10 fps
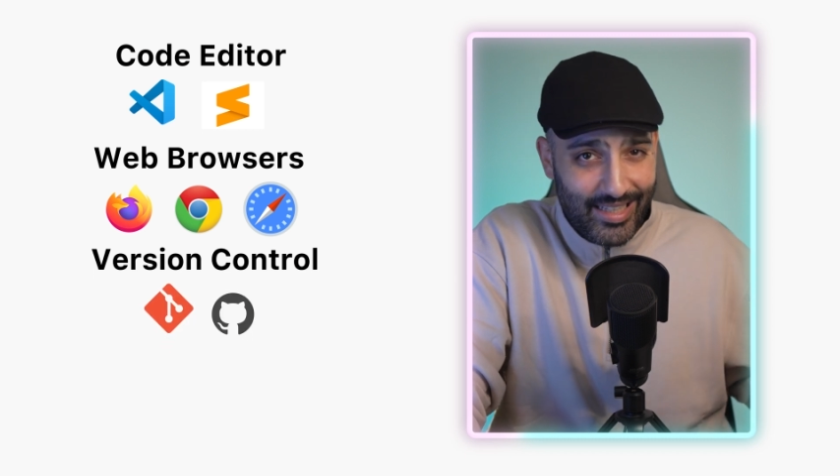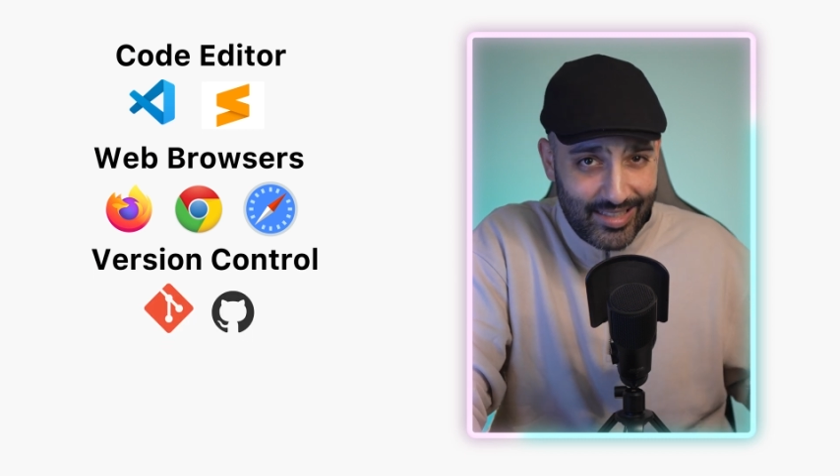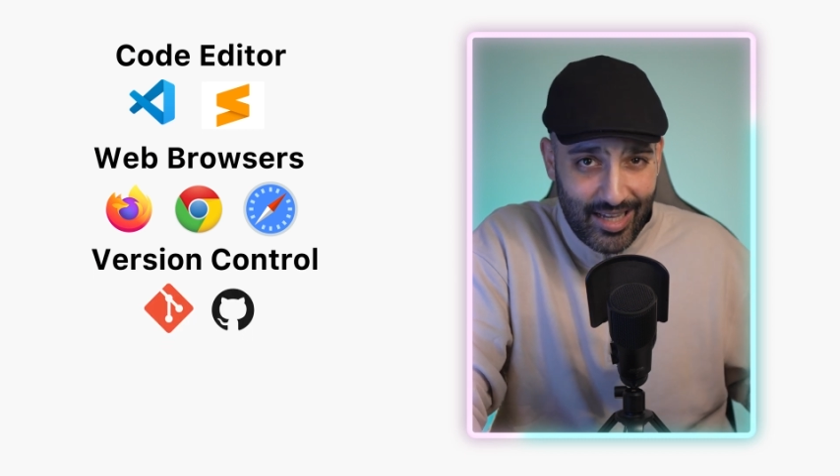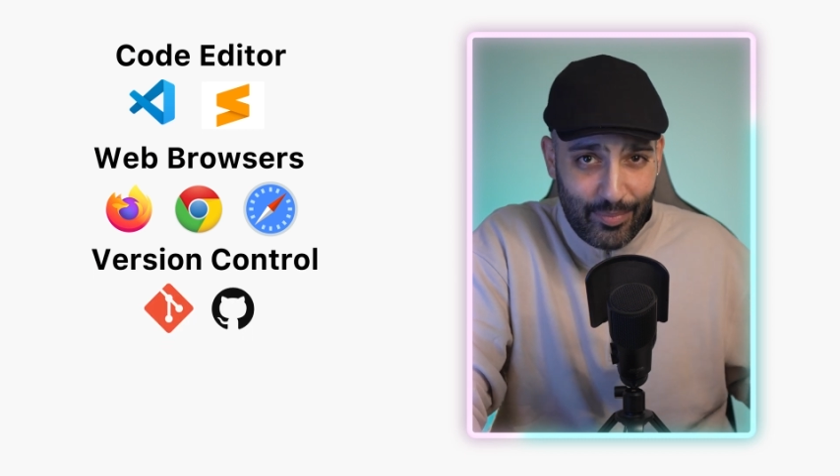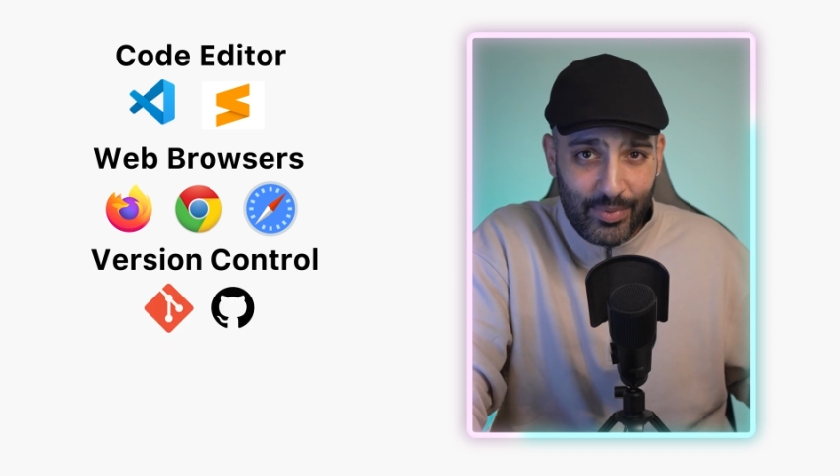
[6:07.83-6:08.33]

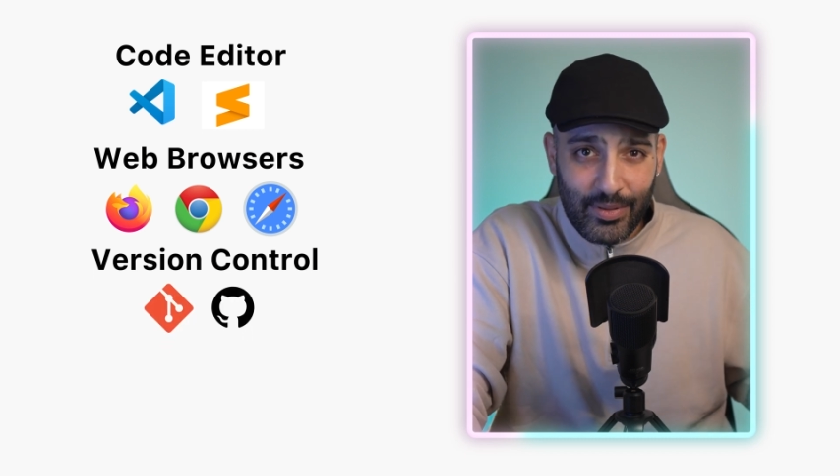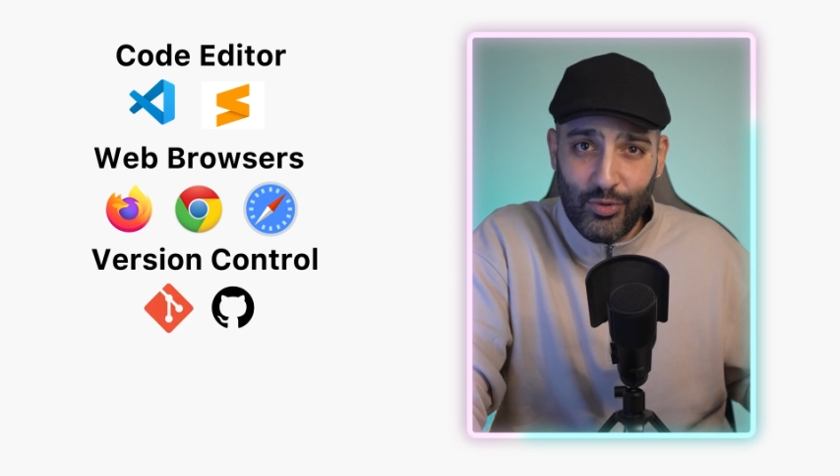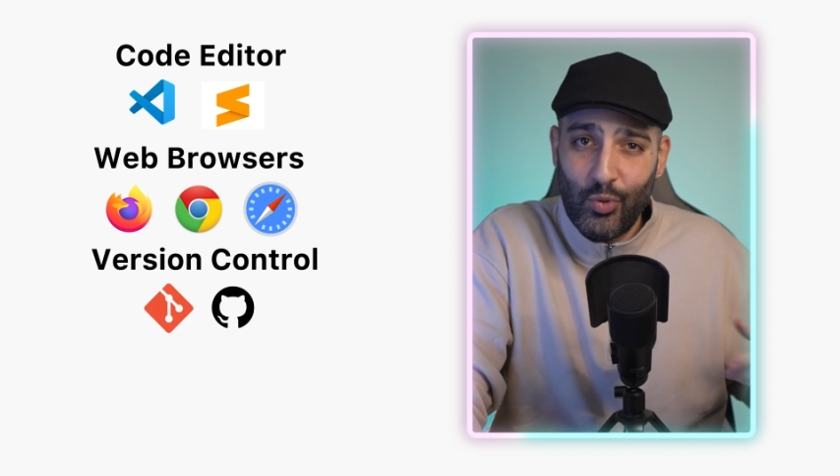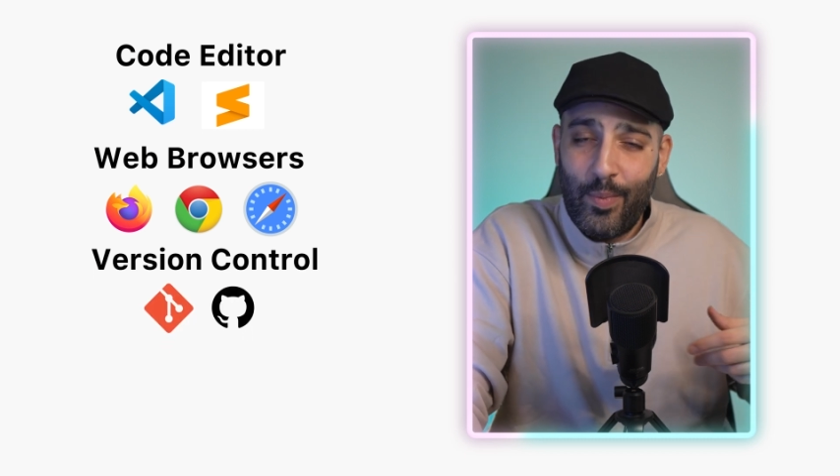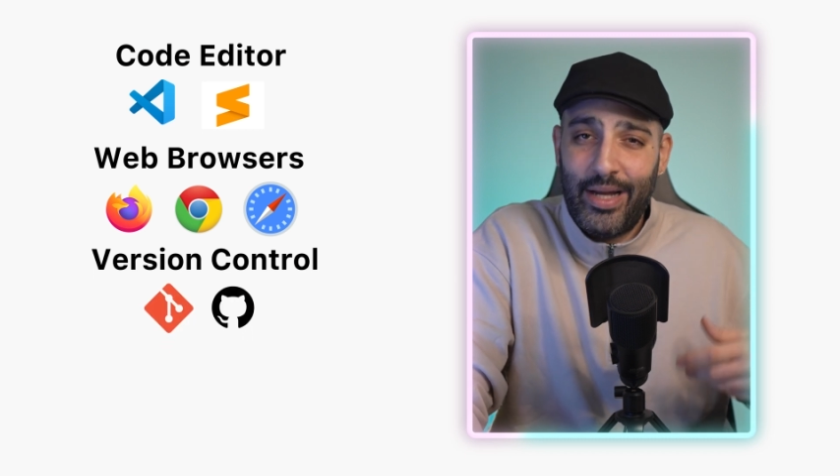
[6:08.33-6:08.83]
GitHub
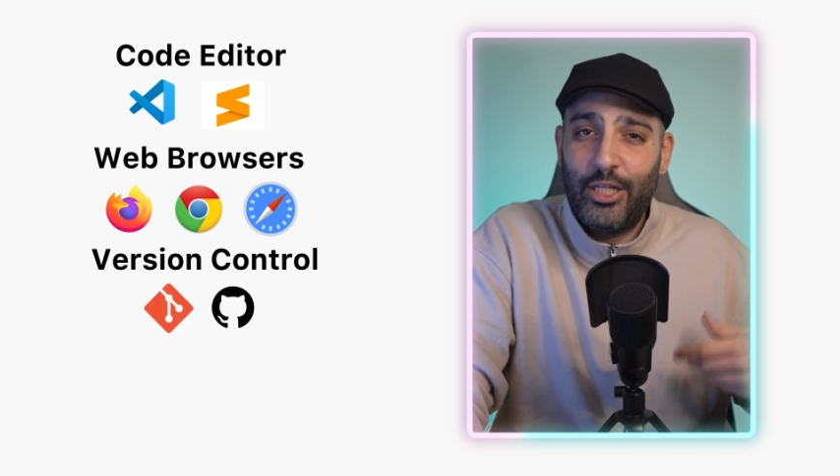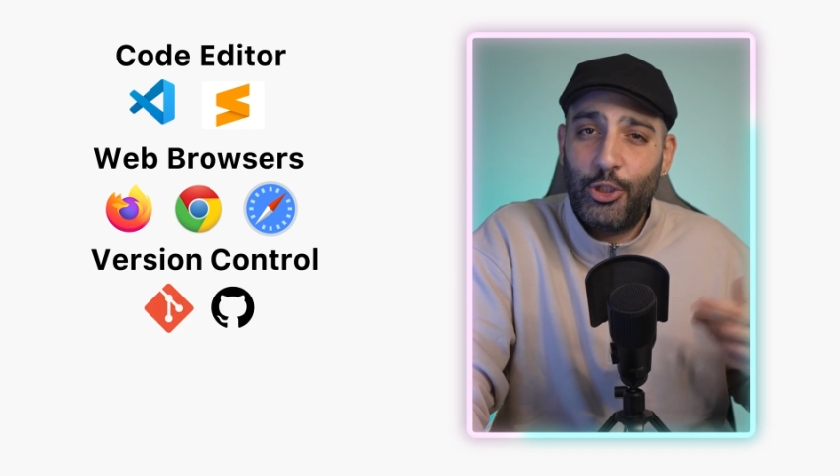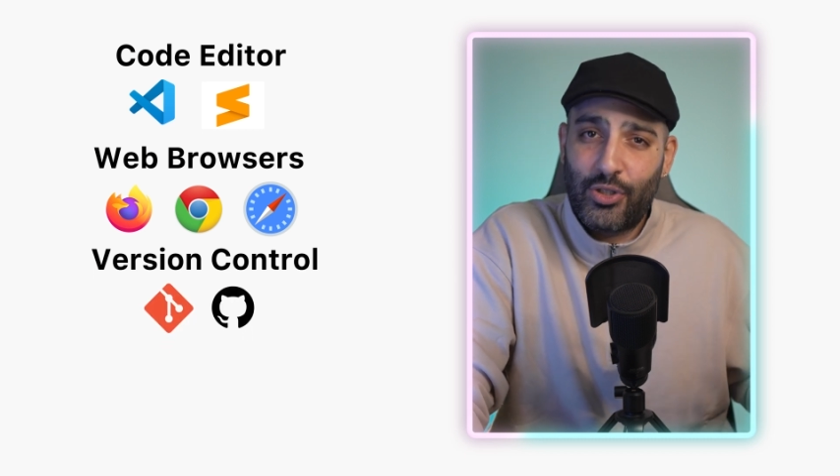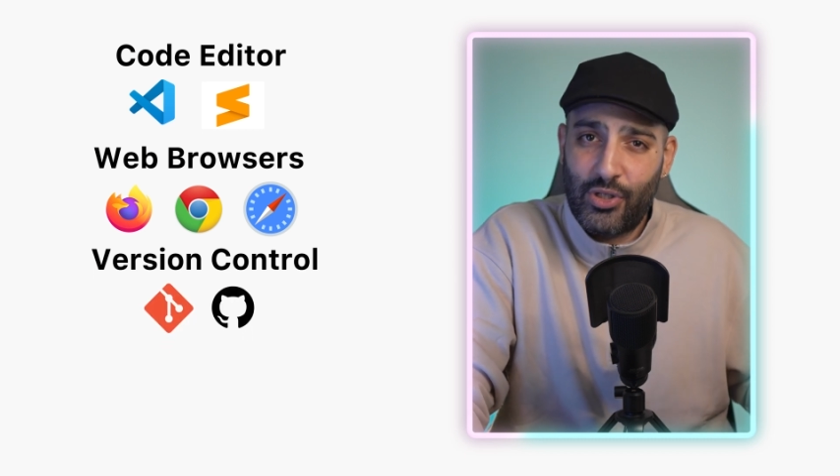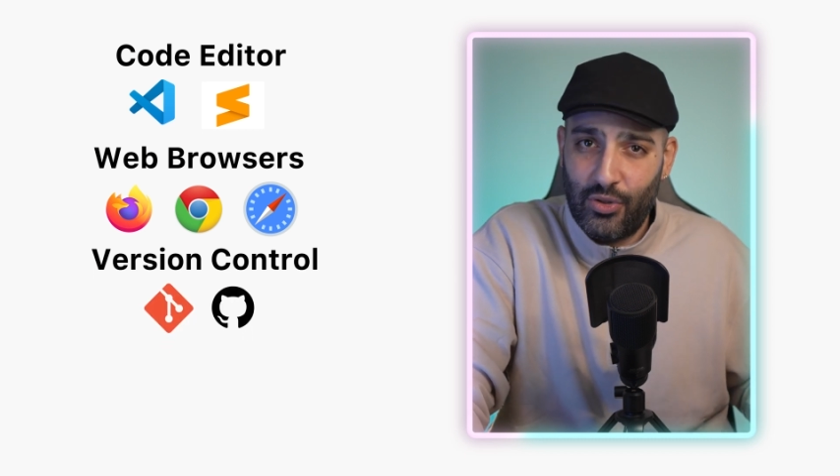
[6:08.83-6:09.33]
to
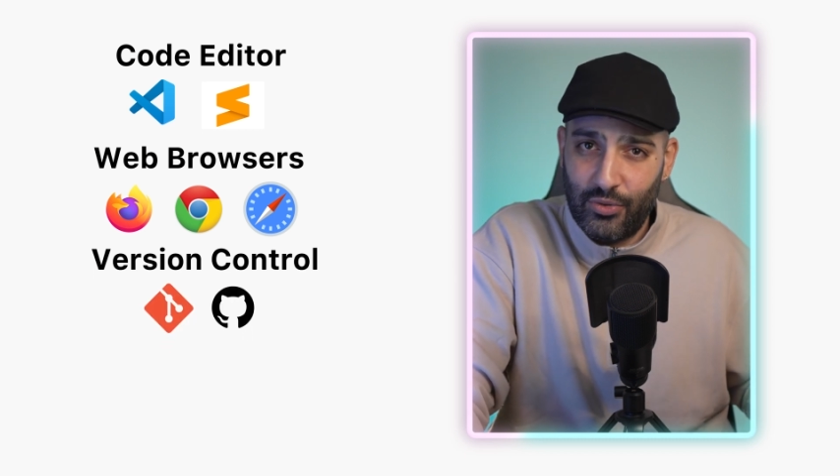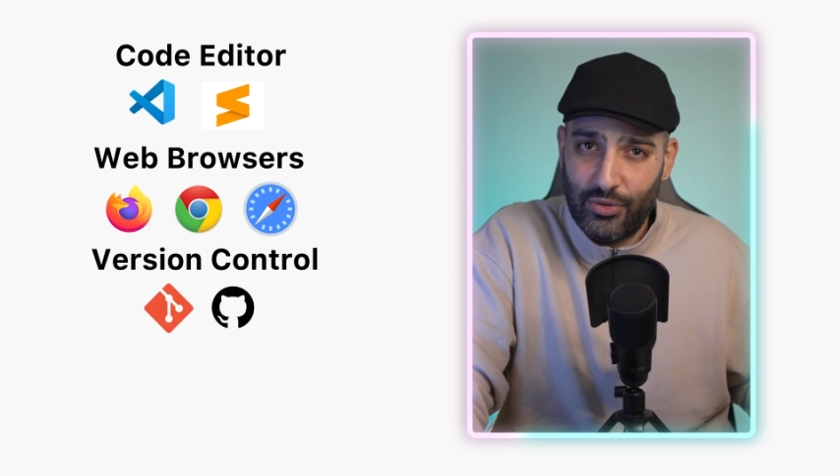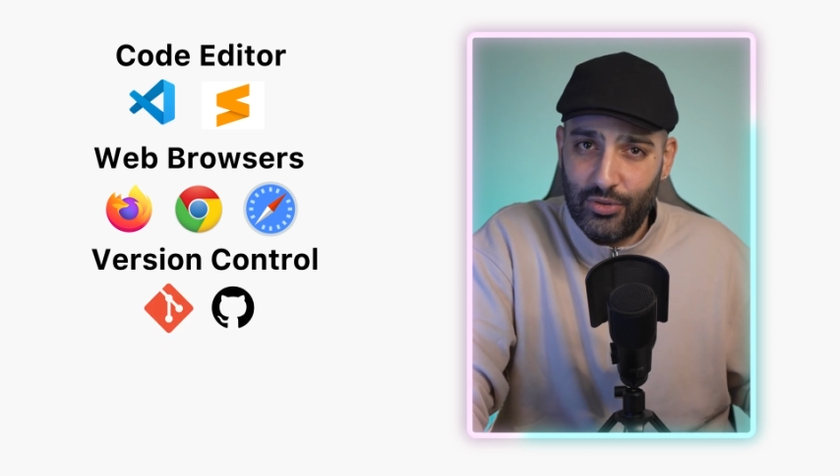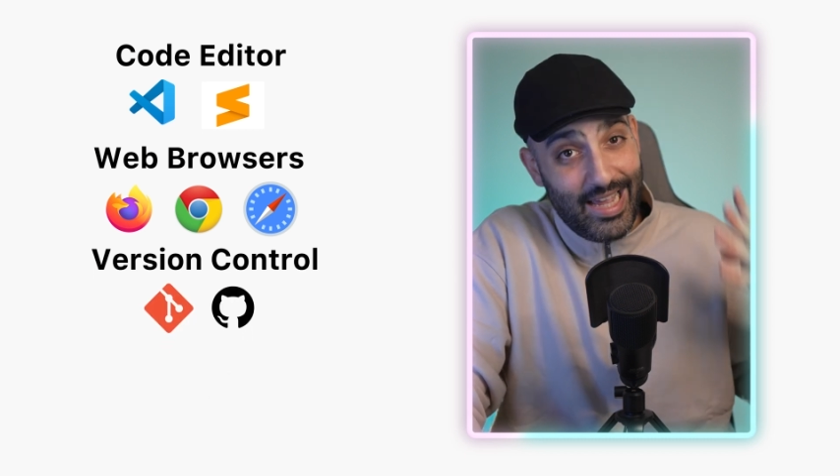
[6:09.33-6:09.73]
manage your code.